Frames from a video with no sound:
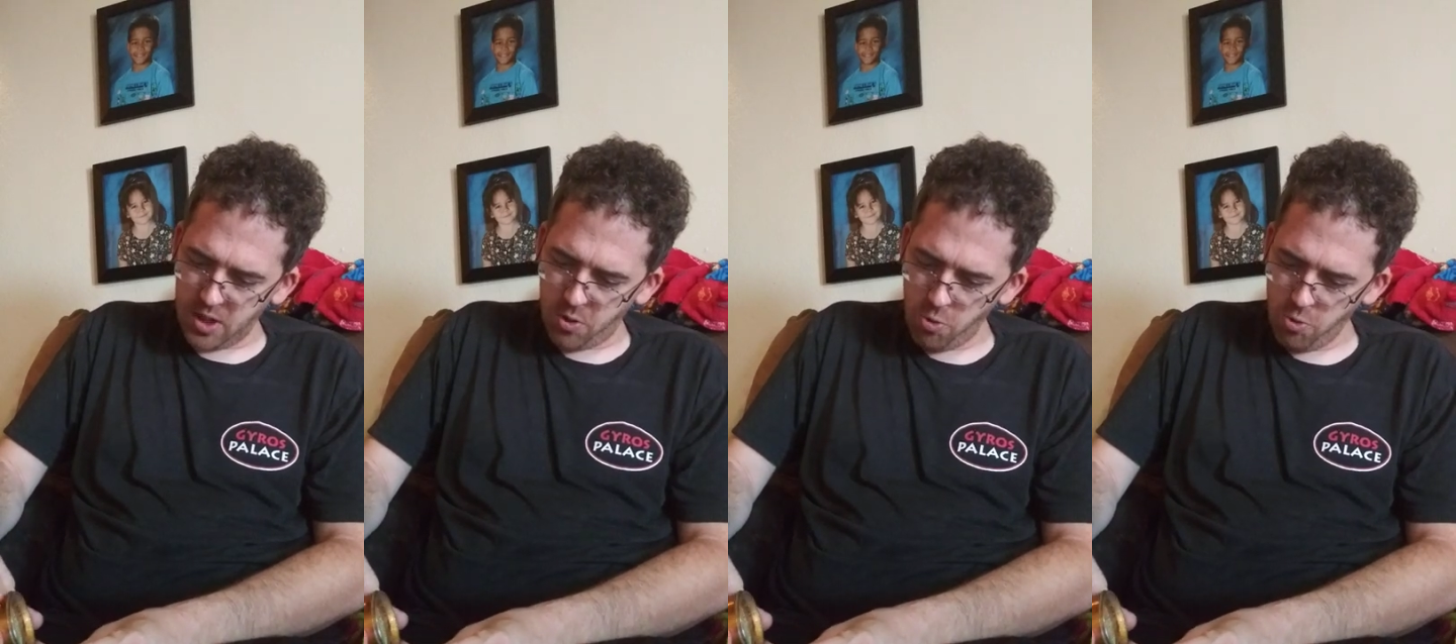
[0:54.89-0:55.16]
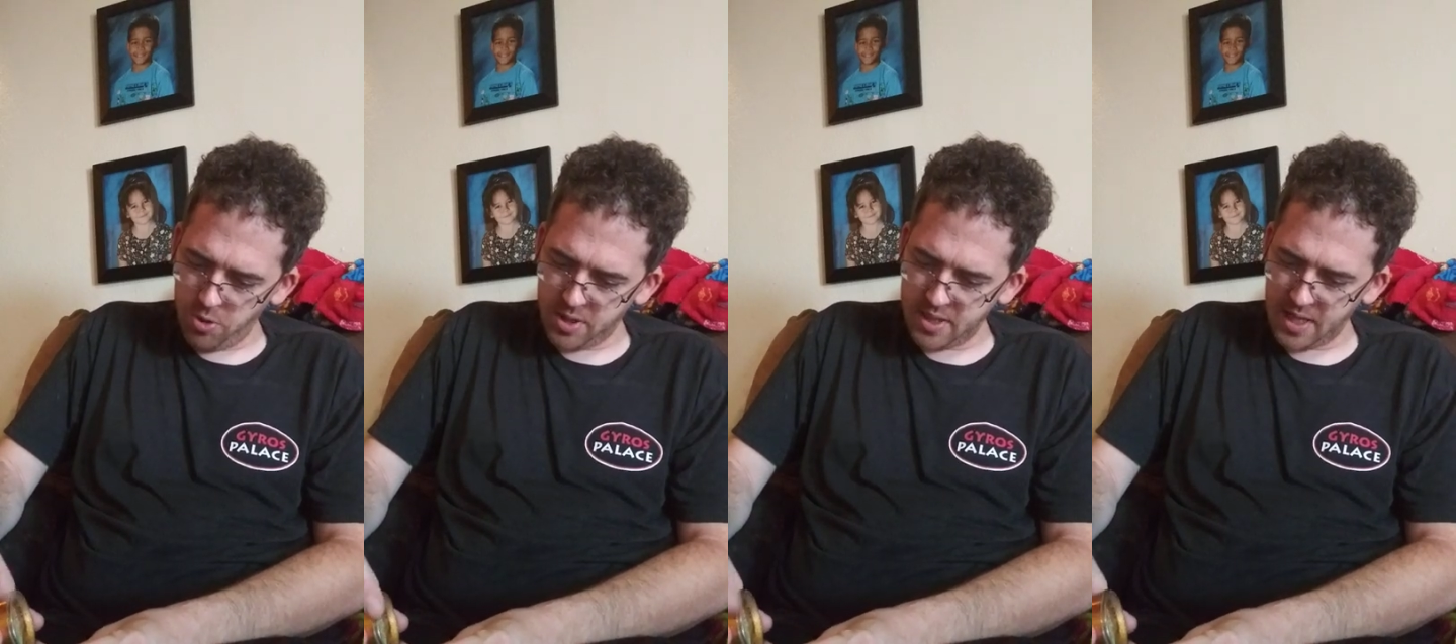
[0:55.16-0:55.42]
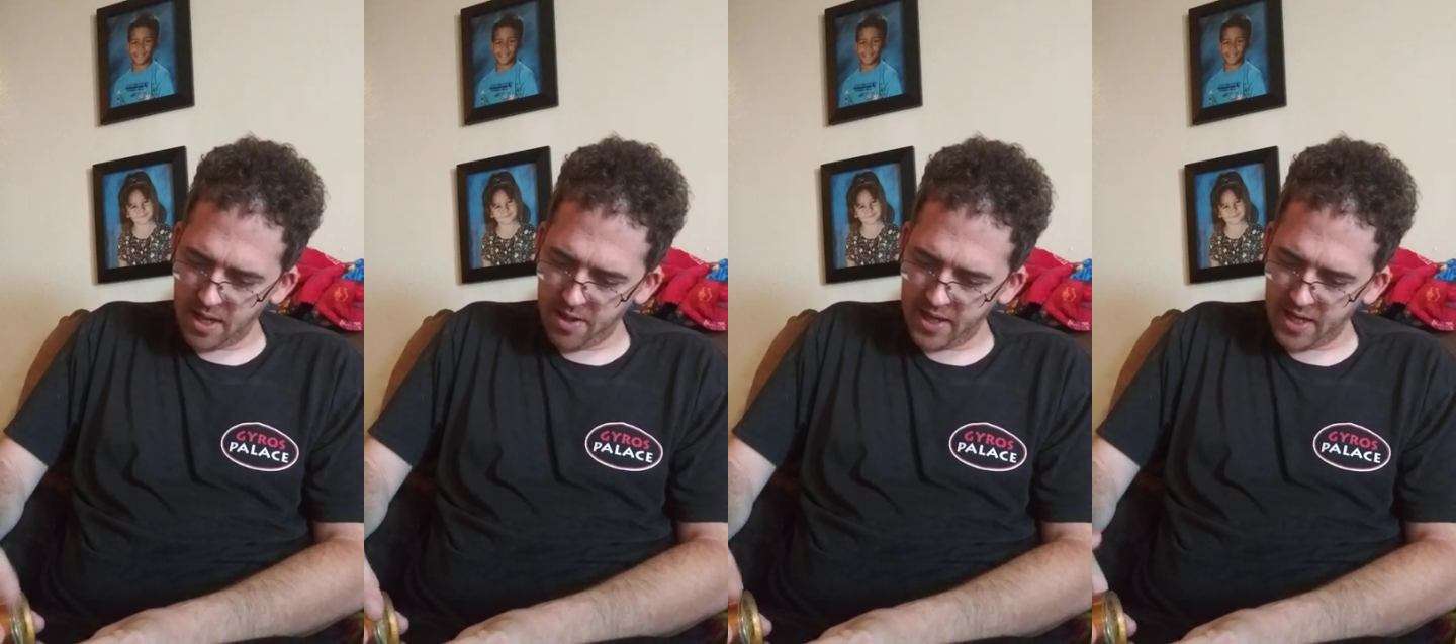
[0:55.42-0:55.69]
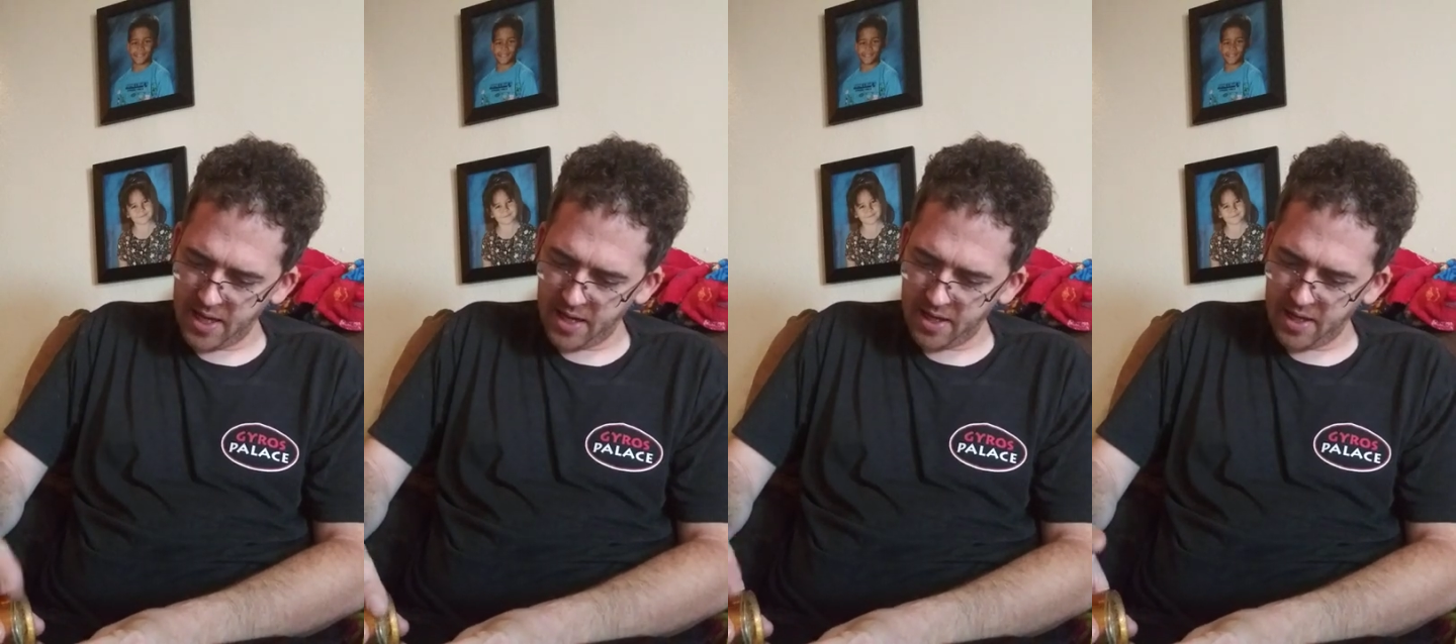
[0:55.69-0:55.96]
who's
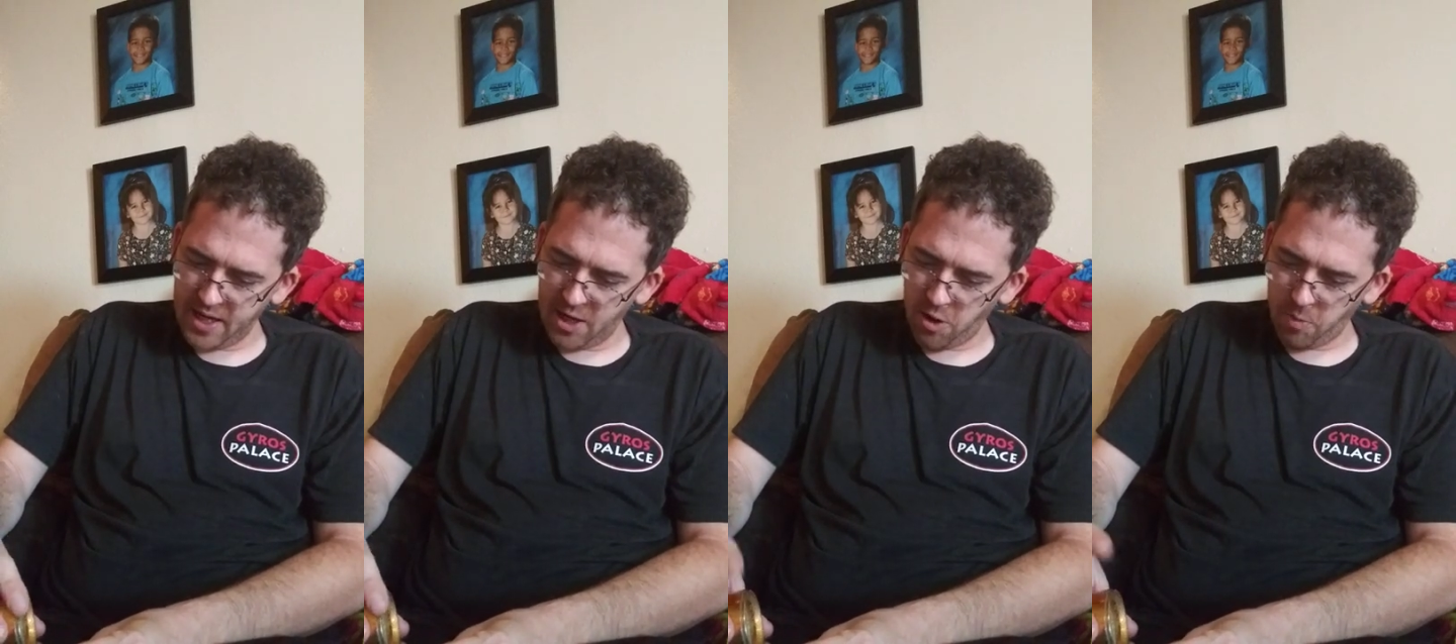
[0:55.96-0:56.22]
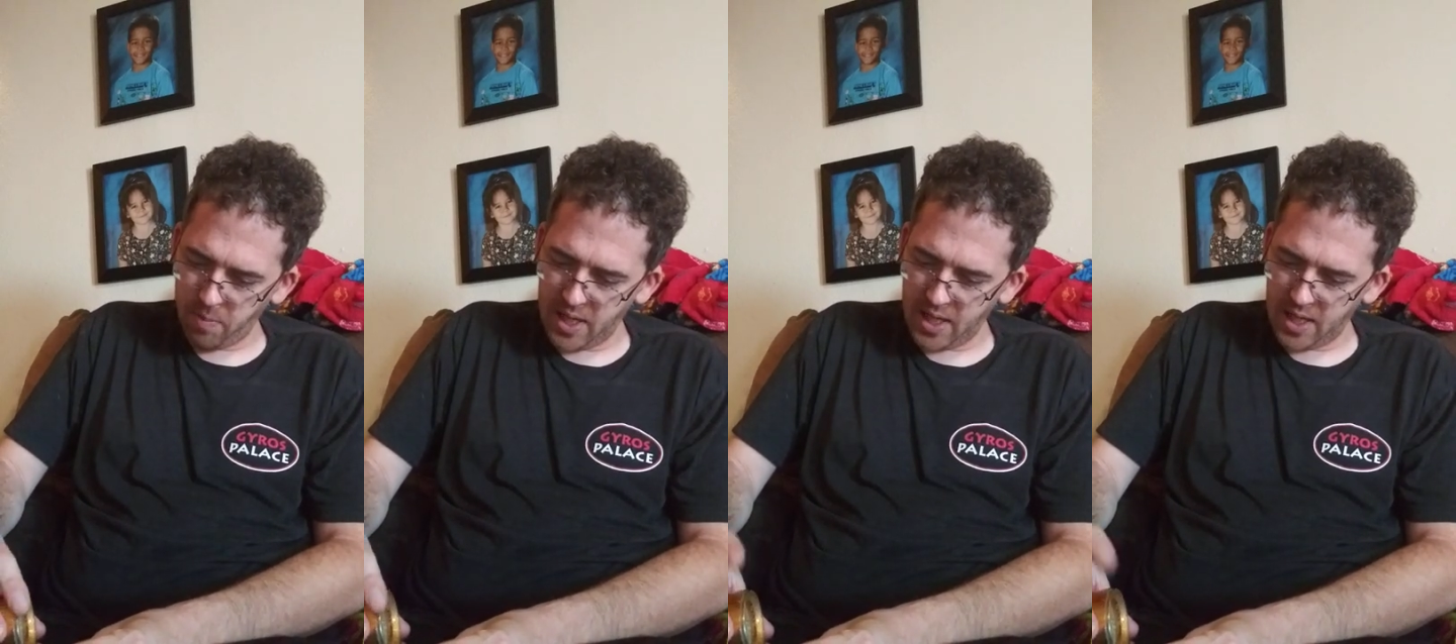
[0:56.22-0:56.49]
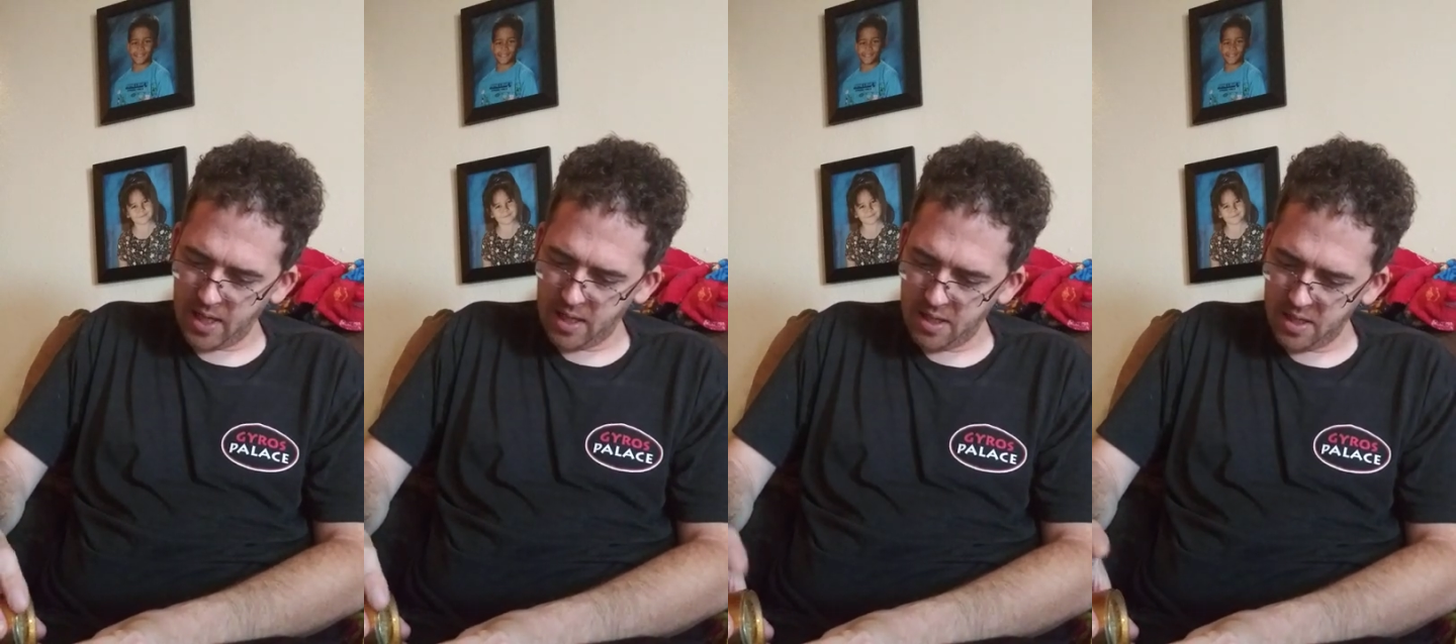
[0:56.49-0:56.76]
selling it near me.